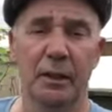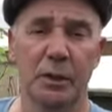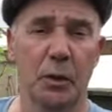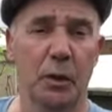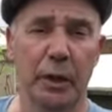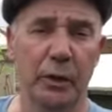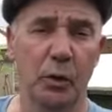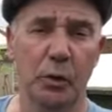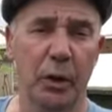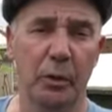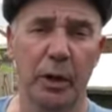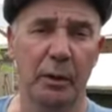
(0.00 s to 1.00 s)
so I think no
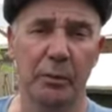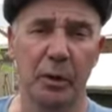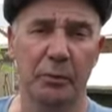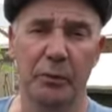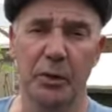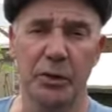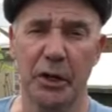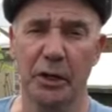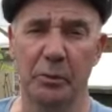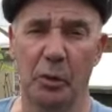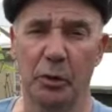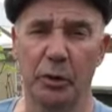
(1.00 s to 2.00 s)
doubt he'll be up first thing in
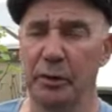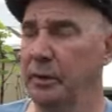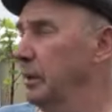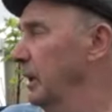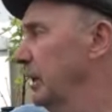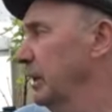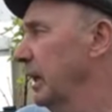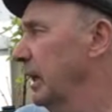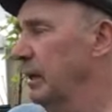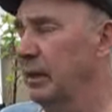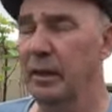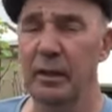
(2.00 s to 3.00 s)
the morning, and
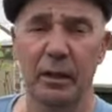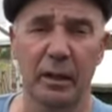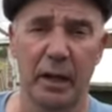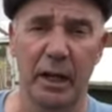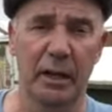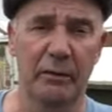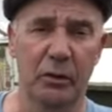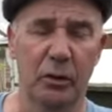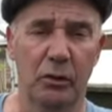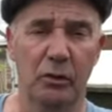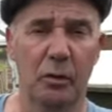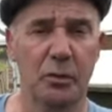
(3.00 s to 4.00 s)
he'll have a
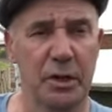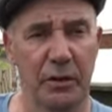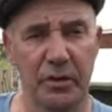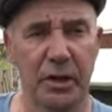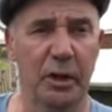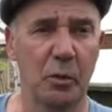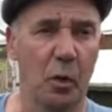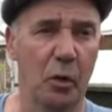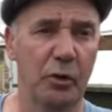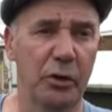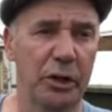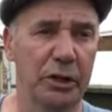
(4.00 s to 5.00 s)
look on, see if there's any
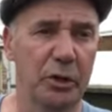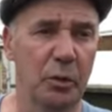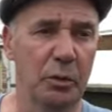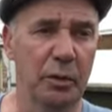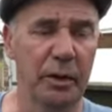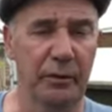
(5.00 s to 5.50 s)
water need doing.